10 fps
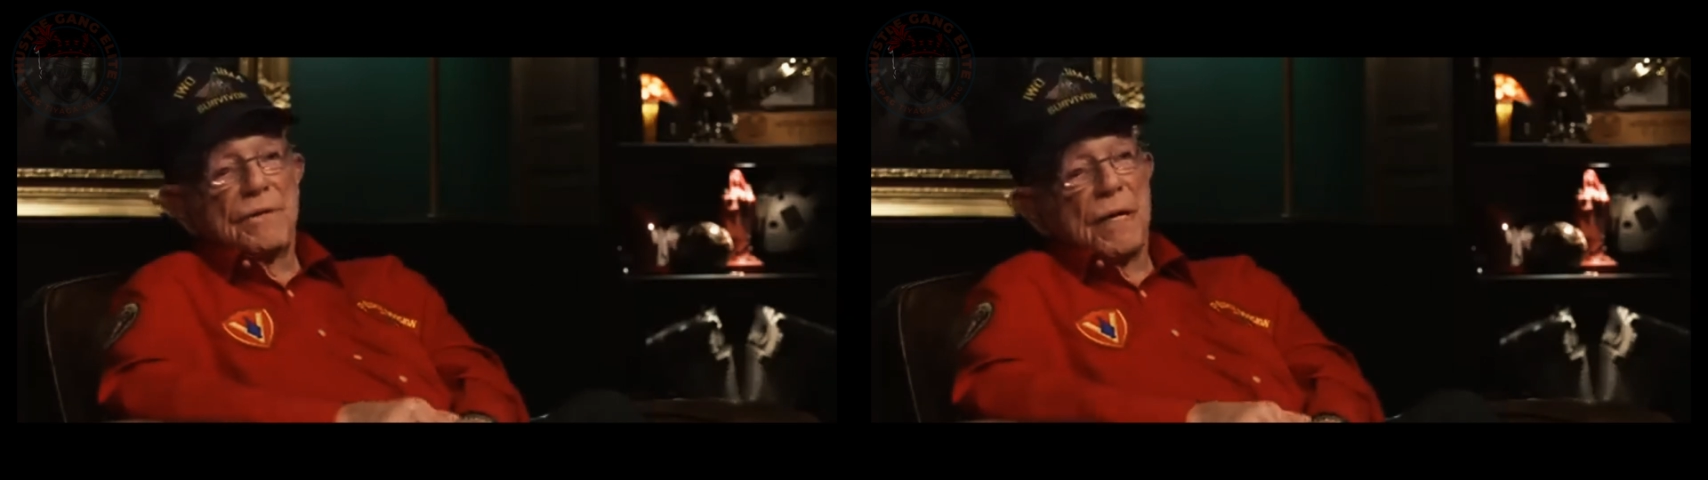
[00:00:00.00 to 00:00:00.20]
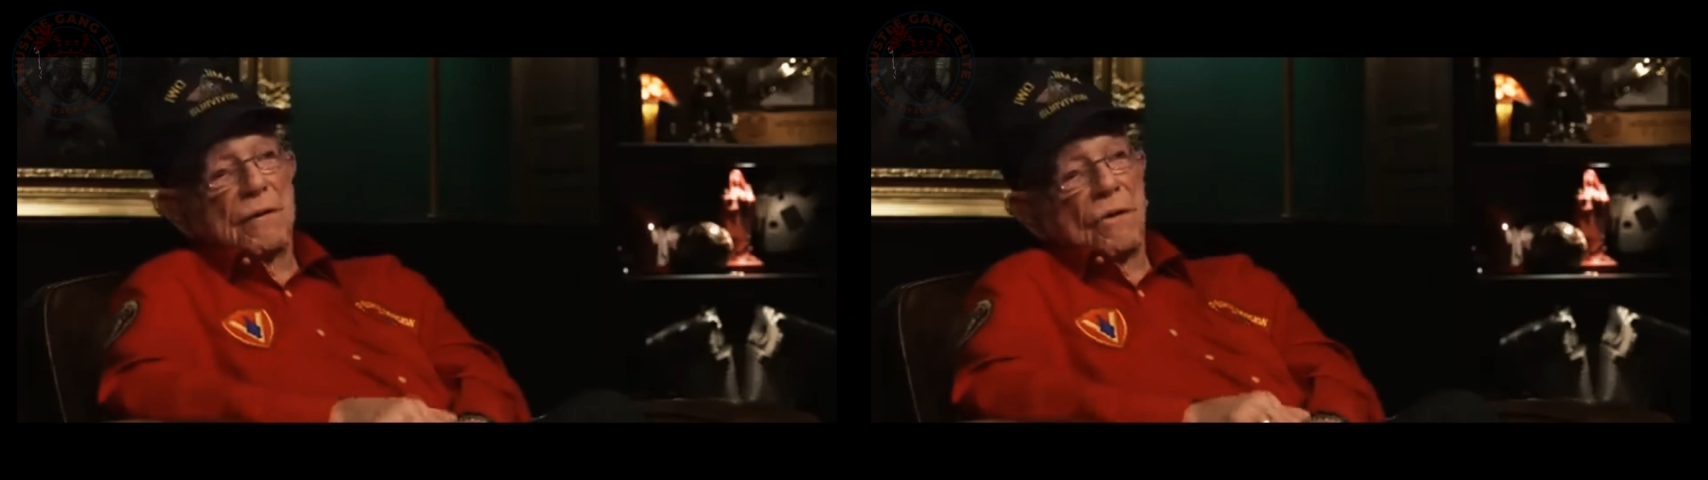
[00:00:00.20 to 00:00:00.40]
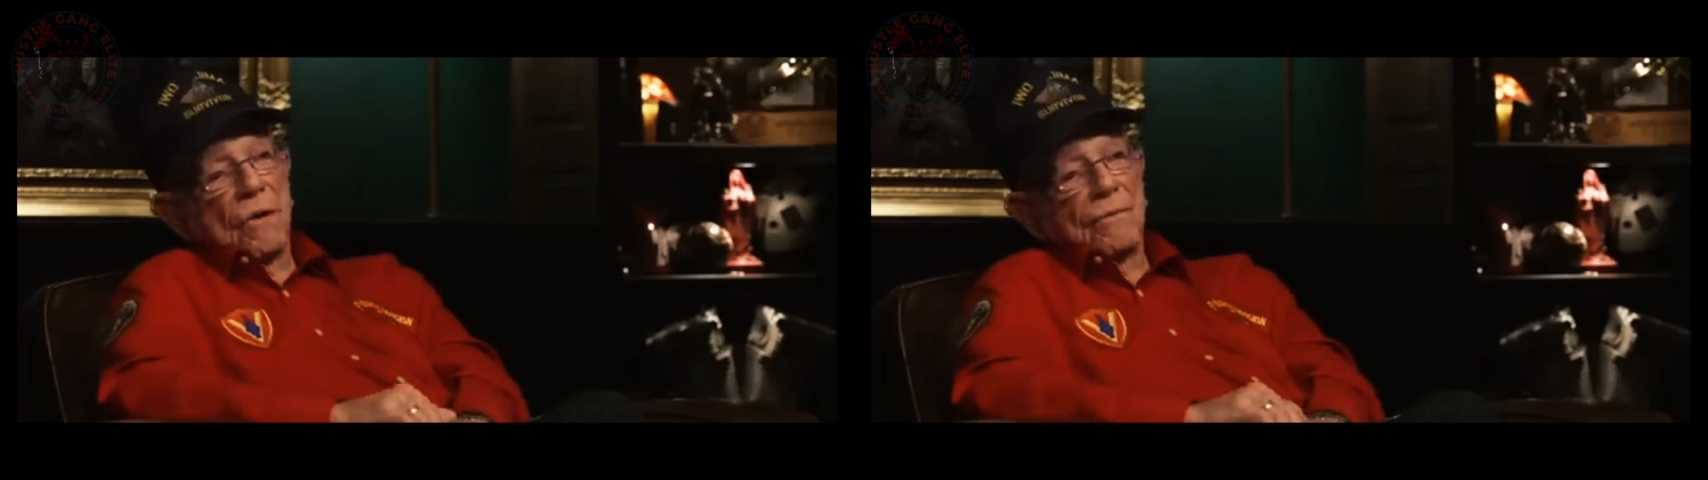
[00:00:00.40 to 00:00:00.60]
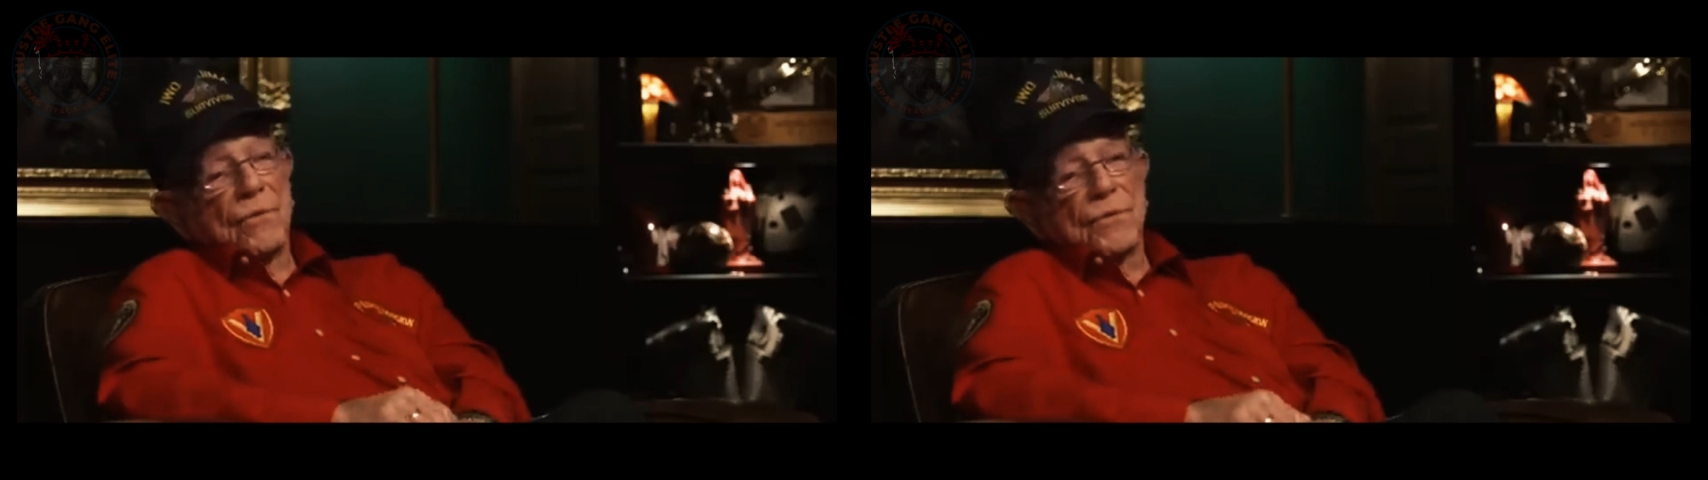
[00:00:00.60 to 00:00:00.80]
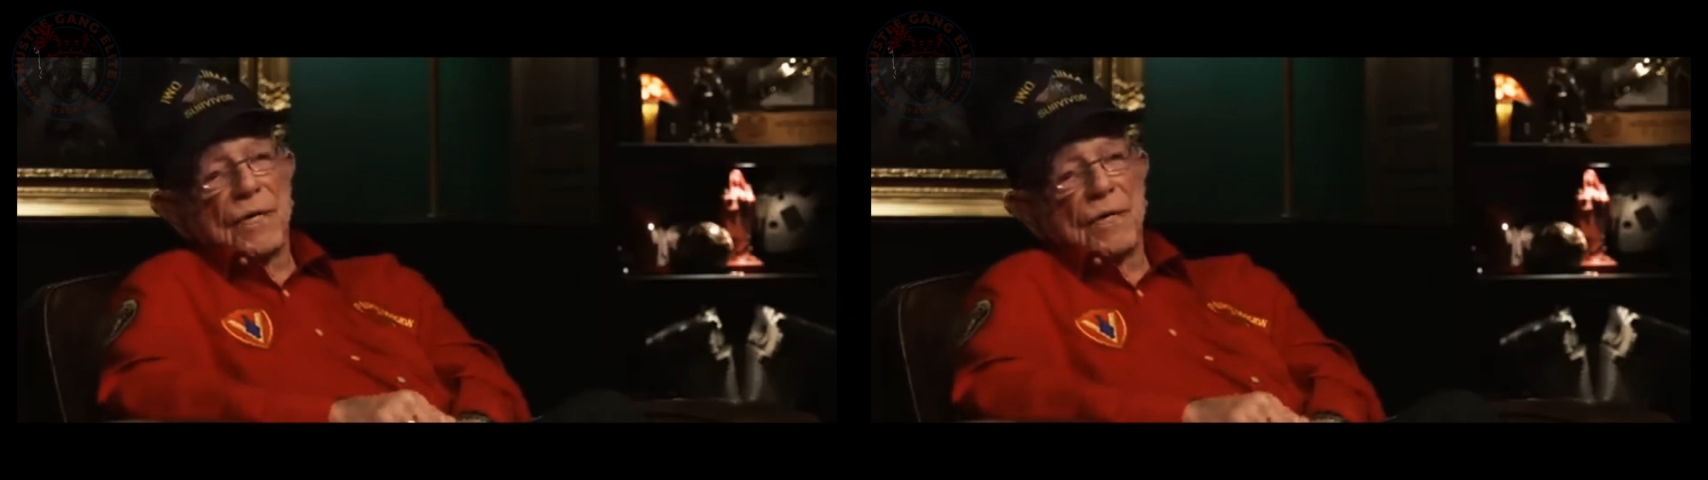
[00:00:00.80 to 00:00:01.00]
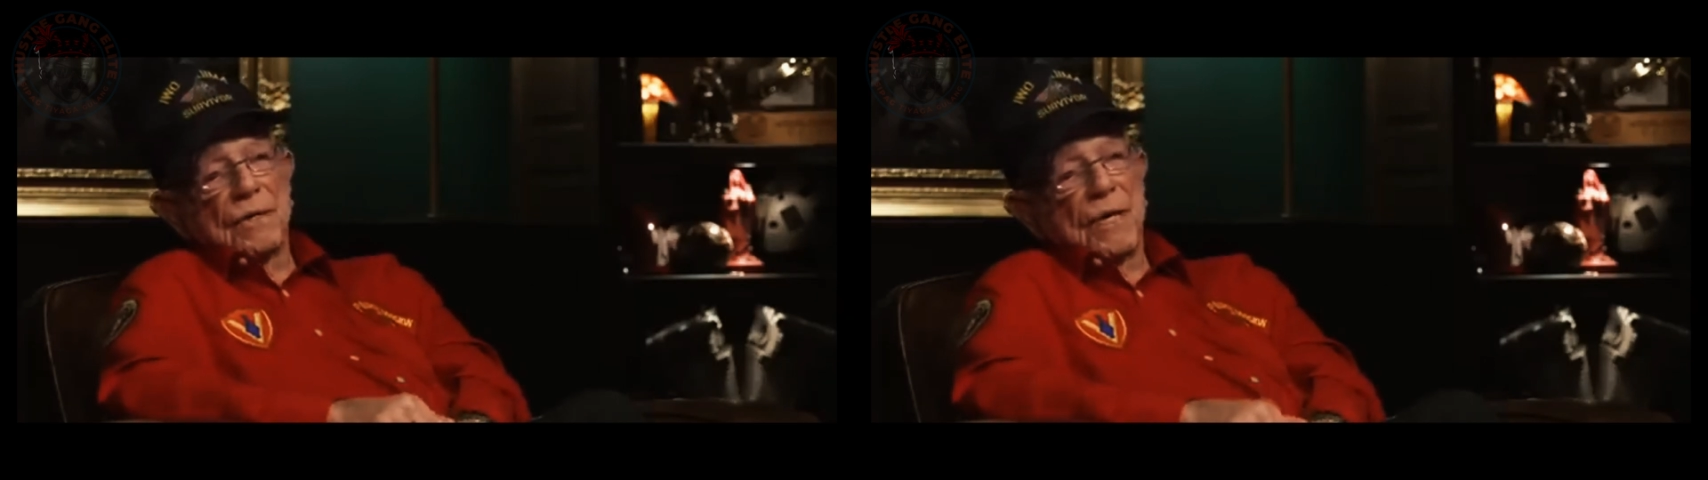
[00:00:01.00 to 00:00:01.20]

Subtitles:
and all of a sudden